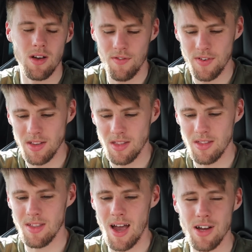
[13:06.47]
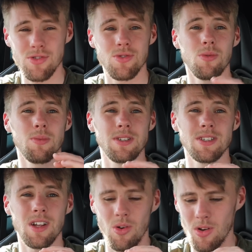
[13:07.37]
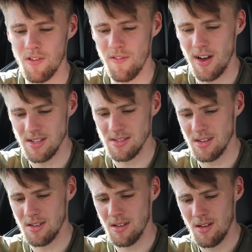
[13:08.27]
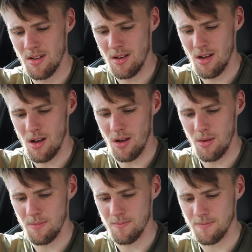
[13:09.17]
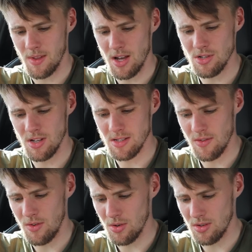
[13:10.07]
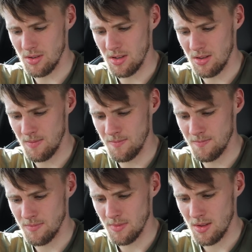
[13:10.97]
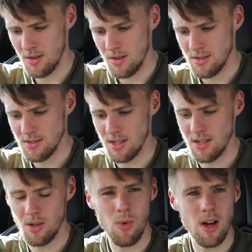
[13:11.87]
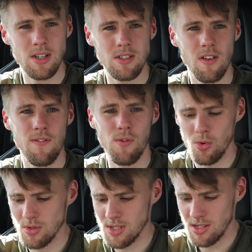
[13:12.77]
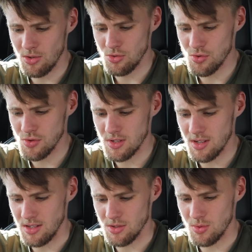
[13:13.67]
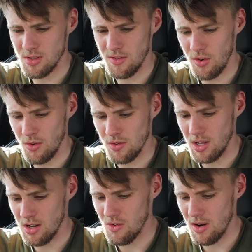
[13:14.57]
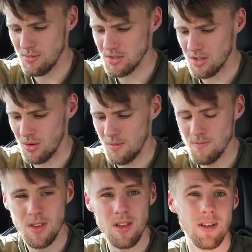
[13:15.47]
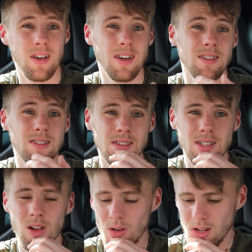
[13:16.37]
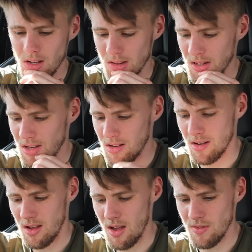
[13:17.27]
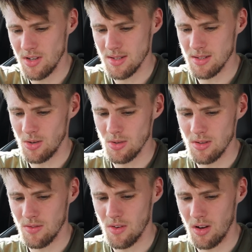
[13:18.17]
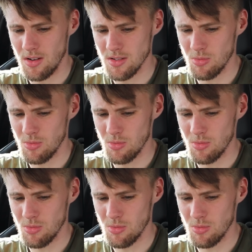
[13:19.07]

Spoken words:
I think the Astra will be slightly faster. Actually, let's have a look at the. See, it weighs 1,425 kilograms, so it is slightly on the heavier side of cars.